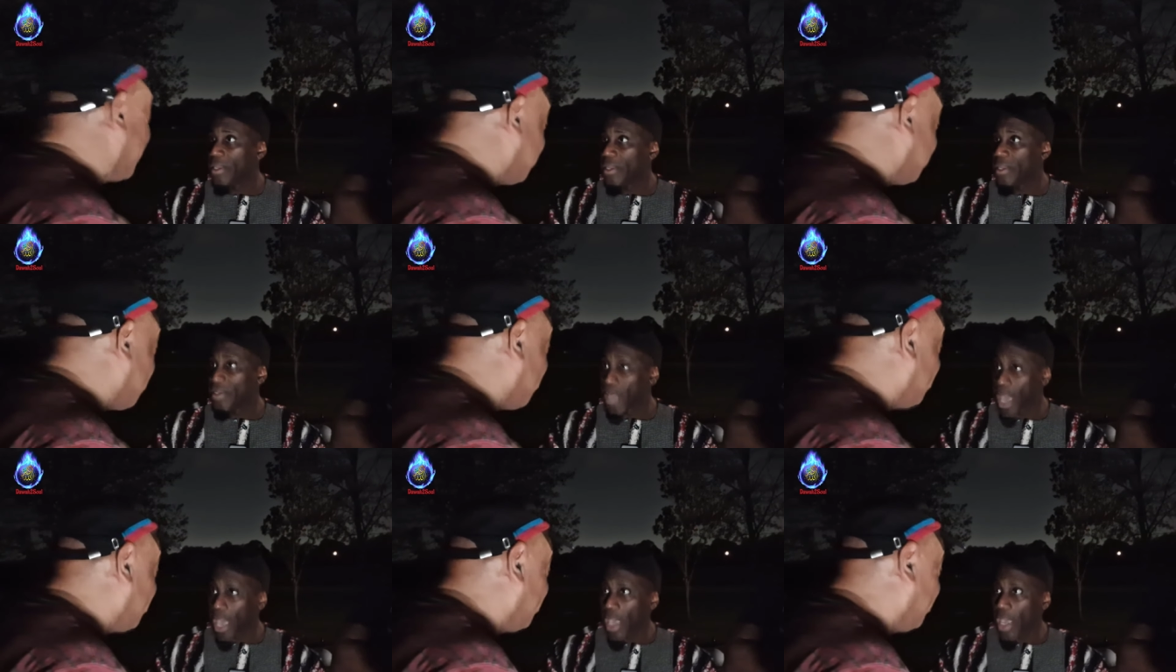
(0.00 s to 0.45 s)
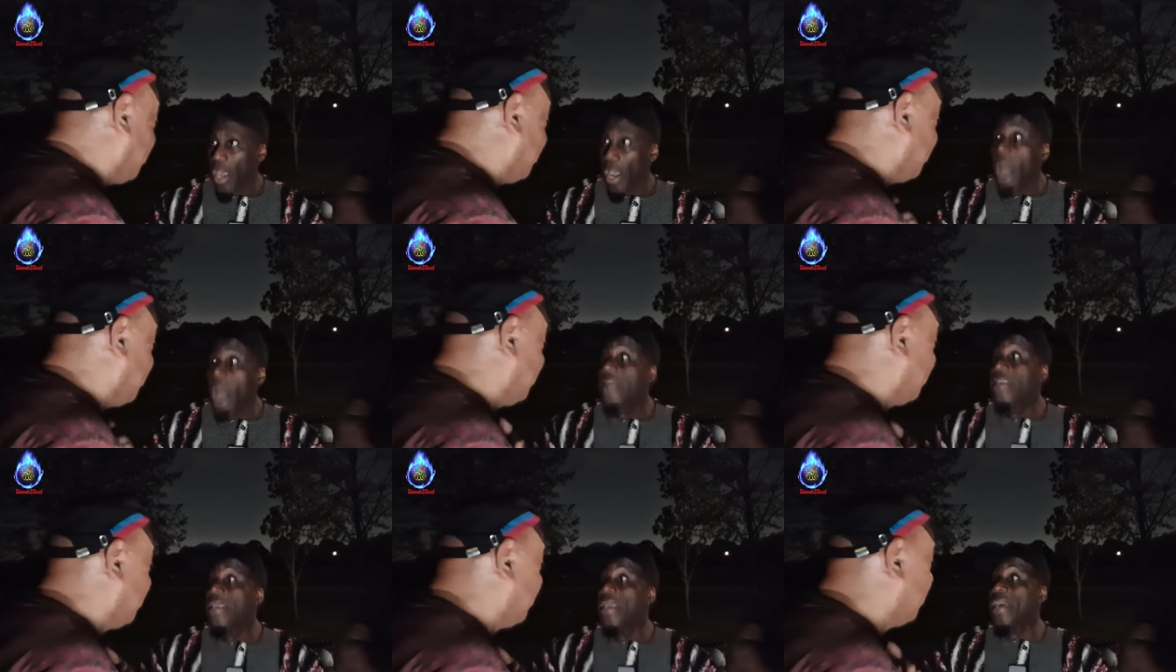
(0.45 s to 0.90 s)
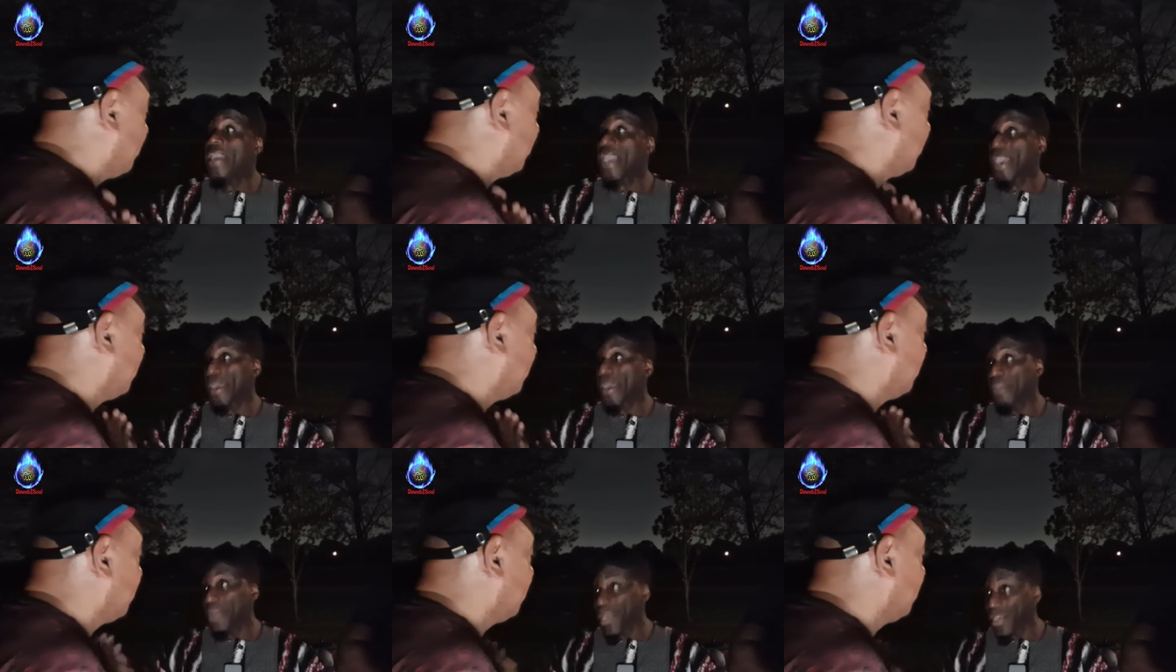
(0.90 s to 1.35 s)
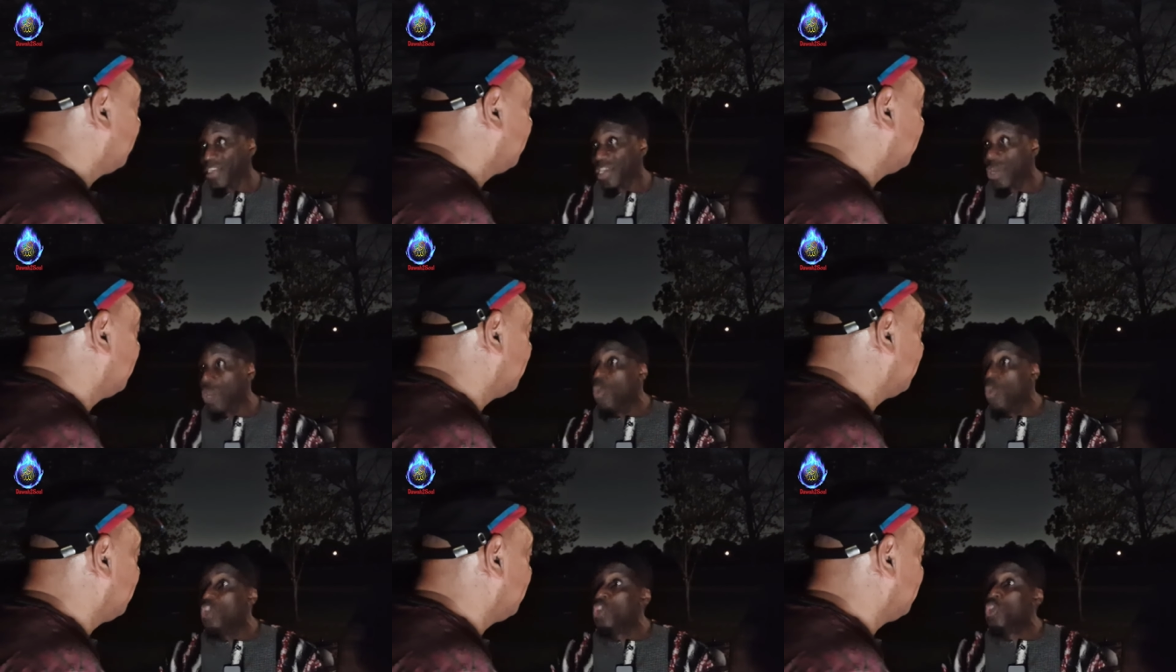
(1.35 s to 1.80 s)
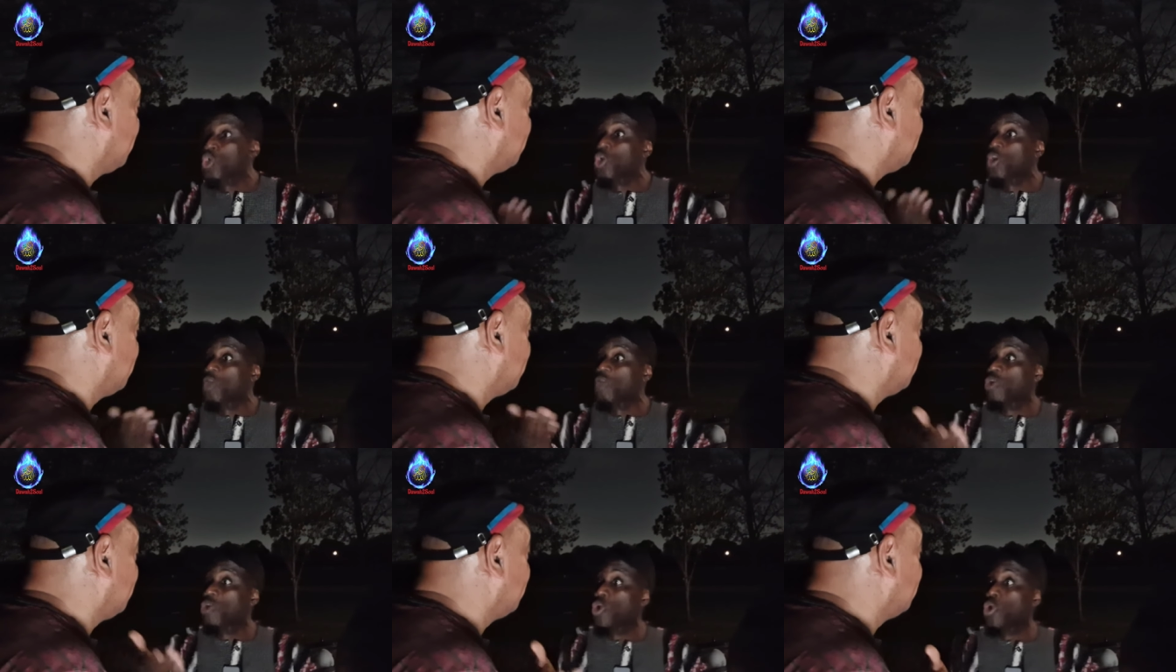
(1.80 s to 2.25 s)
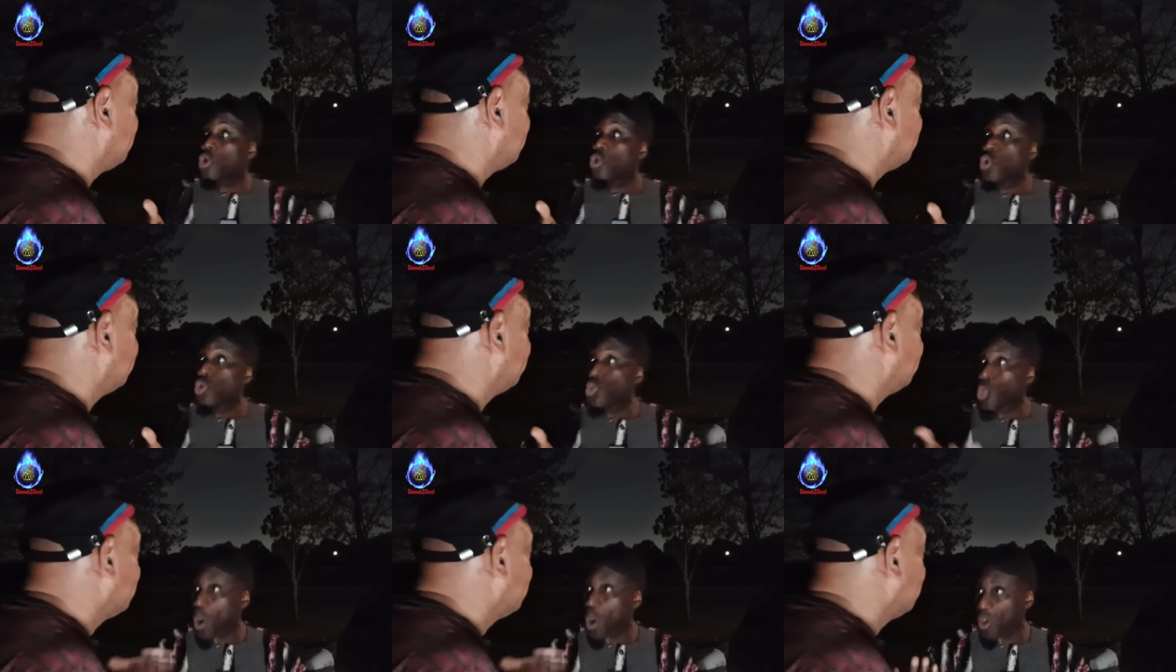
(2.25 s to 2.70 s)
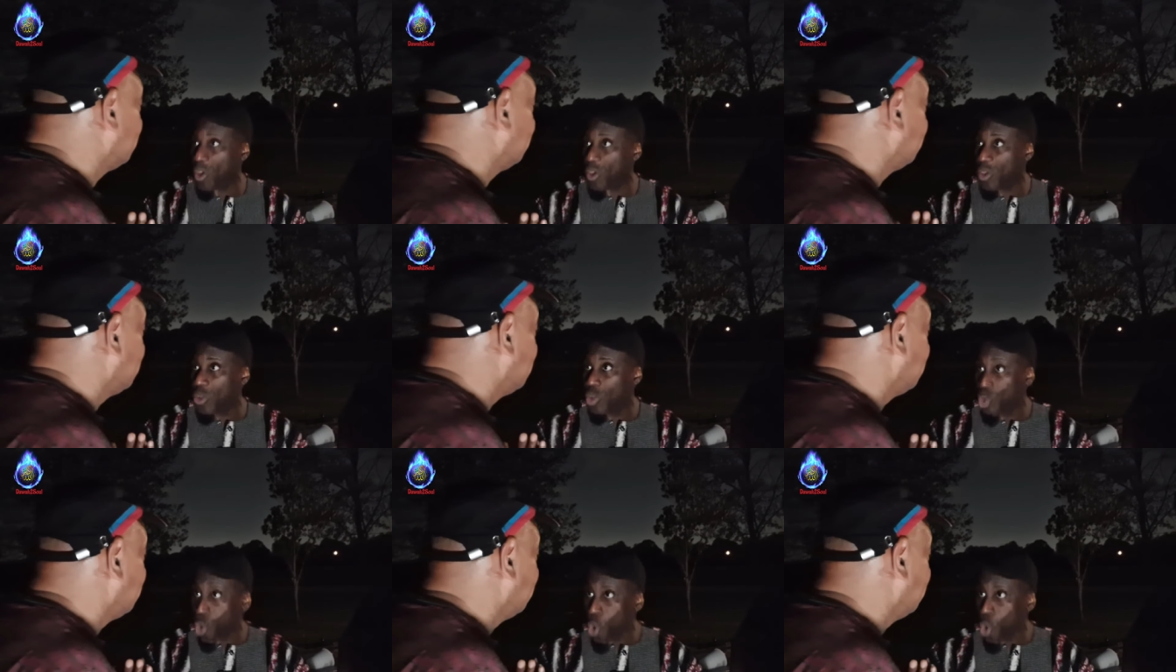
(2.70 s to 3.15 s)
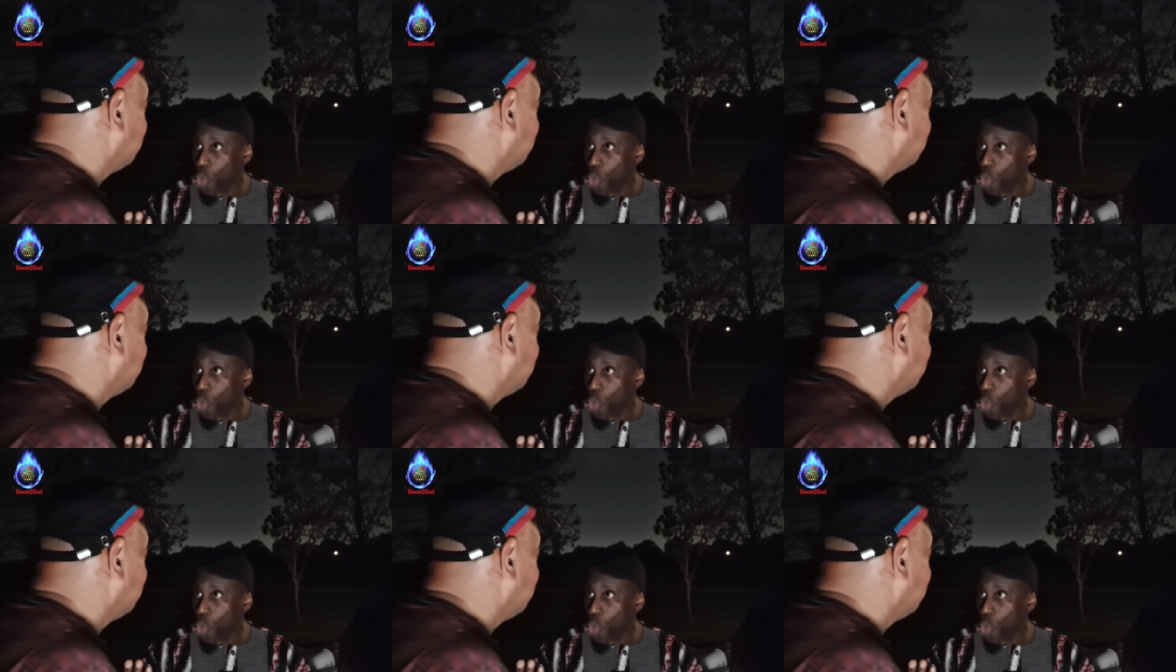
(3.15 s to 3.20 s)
Go yeah. On. And they came. They said, we stone you for no good works. Good